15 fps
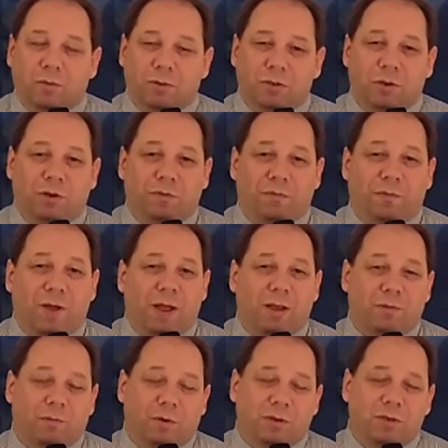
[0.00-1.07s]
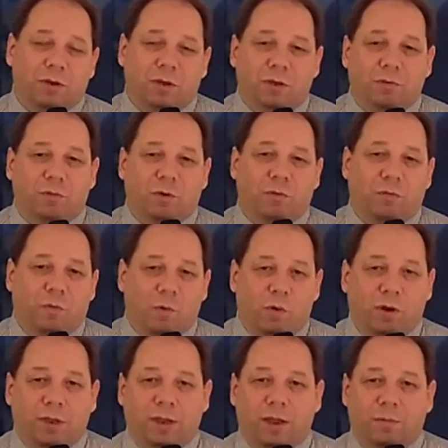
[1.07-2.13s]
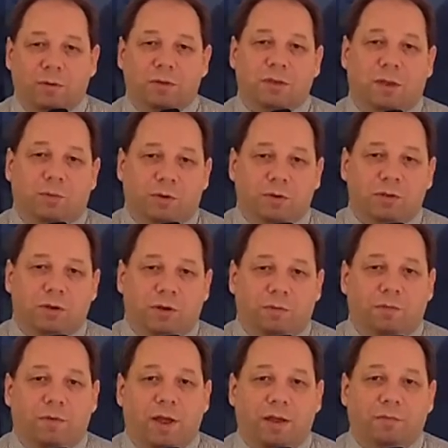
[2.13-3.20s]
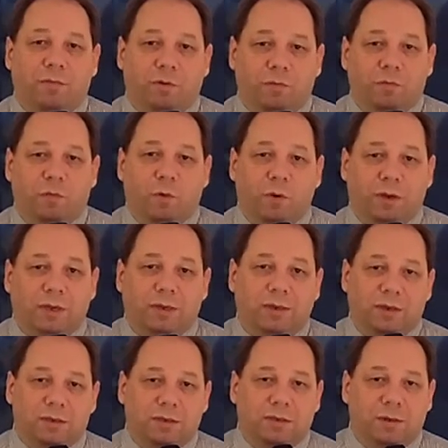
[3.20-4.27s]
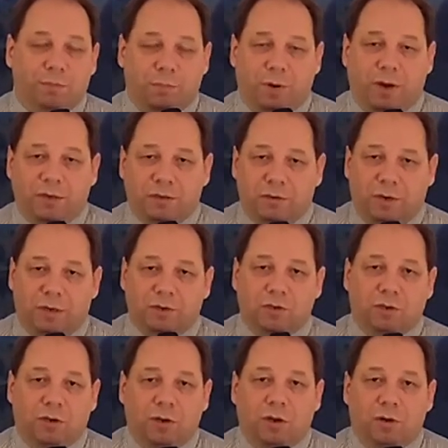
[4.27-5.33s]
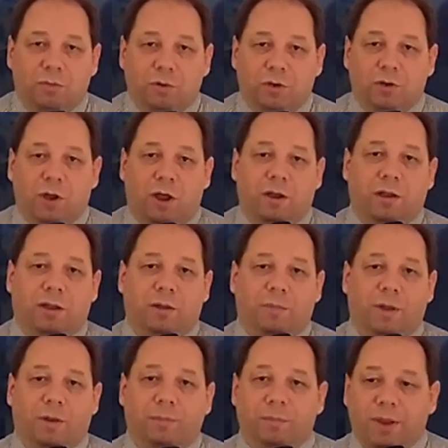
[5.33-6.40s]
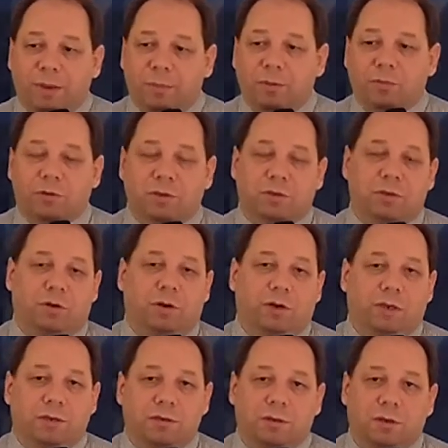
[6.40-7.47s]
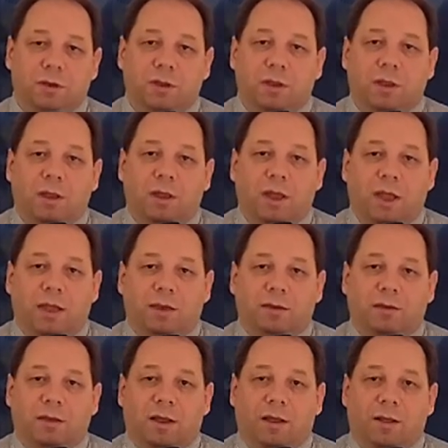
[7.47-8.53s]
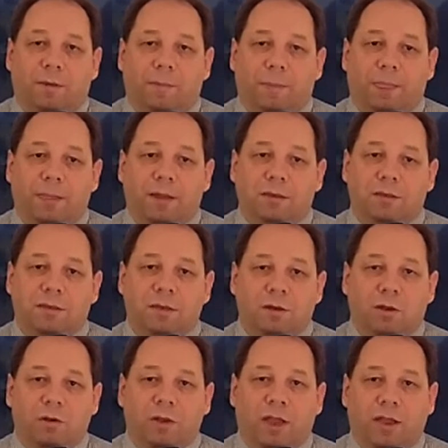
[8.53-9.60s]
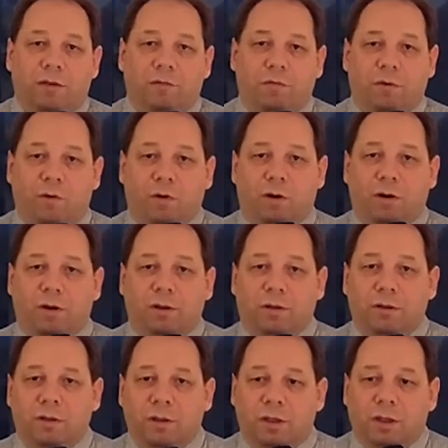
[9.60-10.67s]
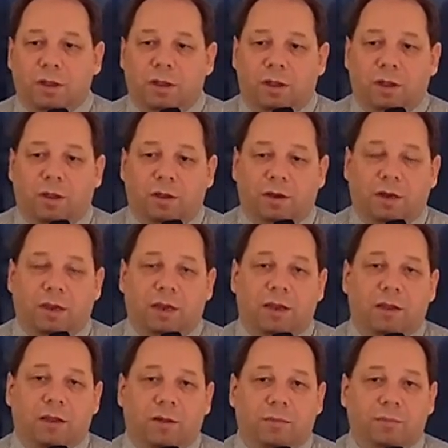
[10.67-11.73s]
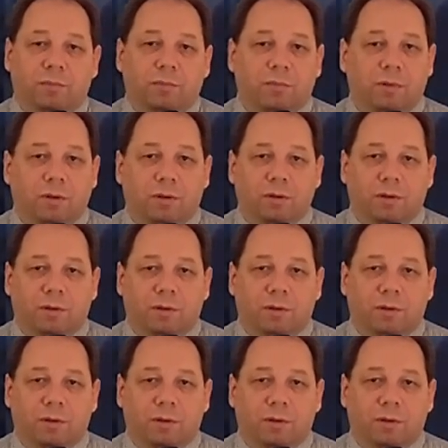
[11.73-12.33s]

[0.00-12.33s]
135, 130 to 140. I would say 135, 140. That's the price range we're talking about. Maybe 130s, and uh, it's still okay for uh, uh, income